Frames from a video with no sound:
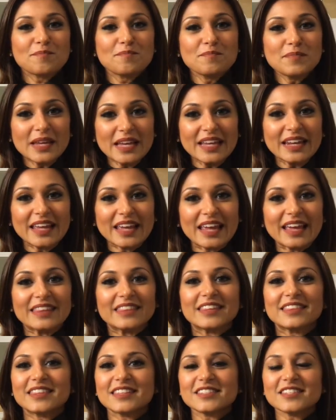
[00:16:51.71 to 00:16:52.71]
meaning
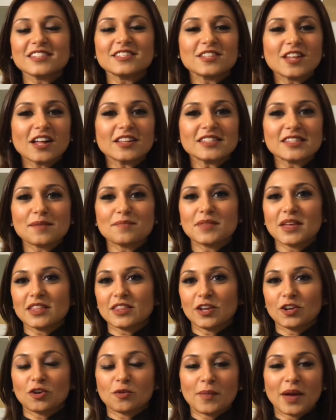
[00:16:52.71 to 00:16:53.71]
that this is not something
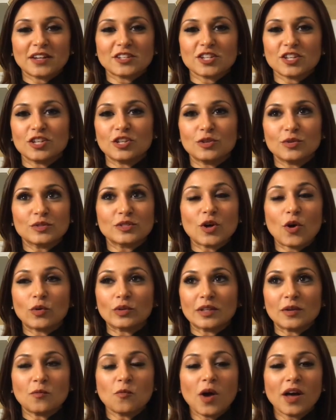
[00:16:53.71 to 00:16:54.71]
that you're meant to use
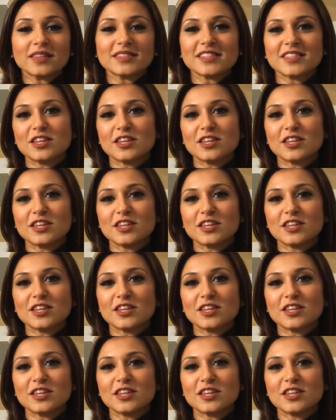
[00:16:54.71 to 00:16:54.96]
only once,